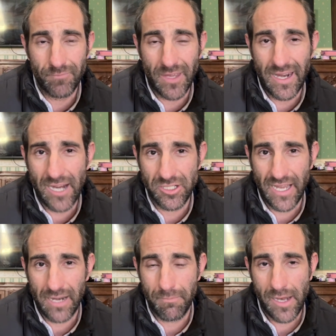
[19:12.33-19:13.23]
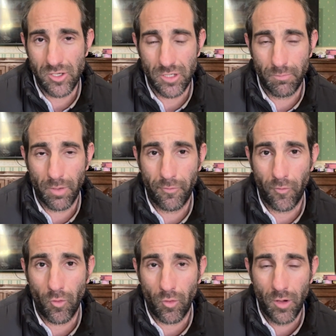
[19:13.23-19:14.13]
Connections had mentioned
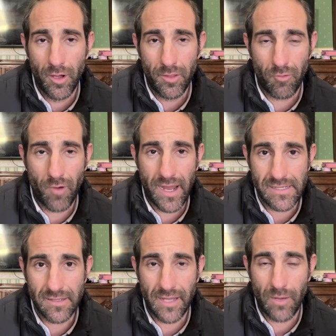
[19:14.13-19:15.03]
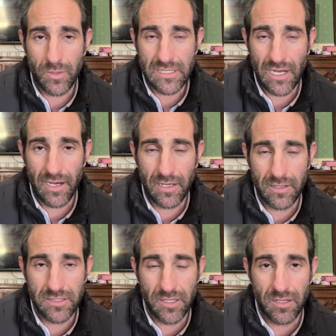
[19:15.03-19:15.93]
before the race that they were slightly
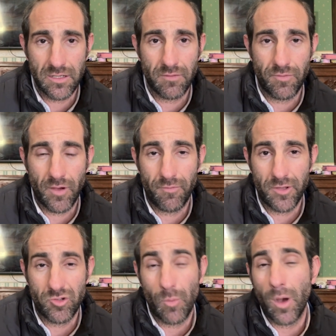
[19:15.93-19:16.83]
concerned of the trip.